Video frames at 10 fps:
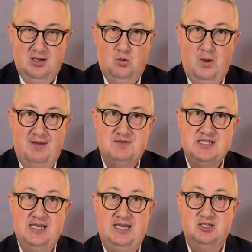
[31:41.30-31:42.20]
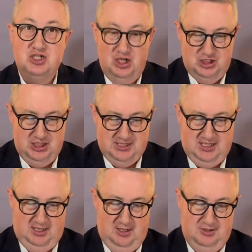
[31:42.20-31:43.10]
We've seen churches
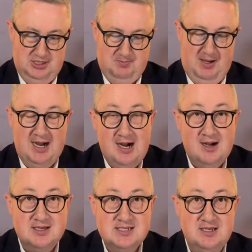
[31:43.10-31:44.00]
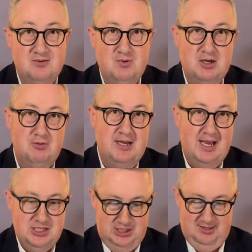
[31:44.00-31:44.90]
closed, parks and
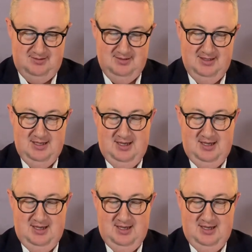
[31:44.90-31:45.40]
recreation